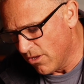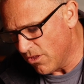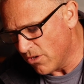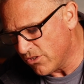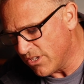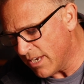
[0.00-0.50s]

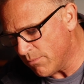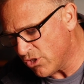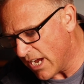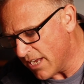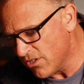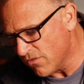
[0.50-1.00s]
Those deep
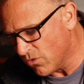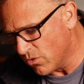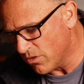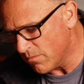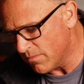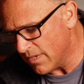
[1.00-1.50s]
shades of
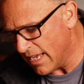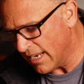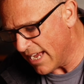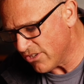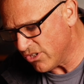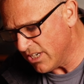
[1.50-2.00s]
autumn are
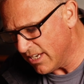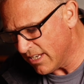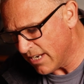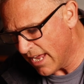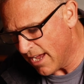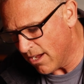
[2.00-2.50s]
last year
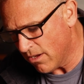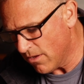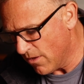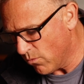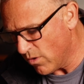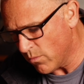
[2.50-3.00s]
now,
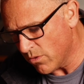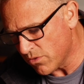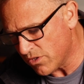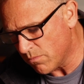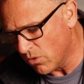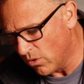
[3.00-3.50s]
when we were
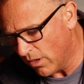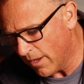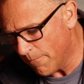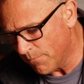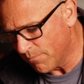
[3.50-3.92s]
smaller.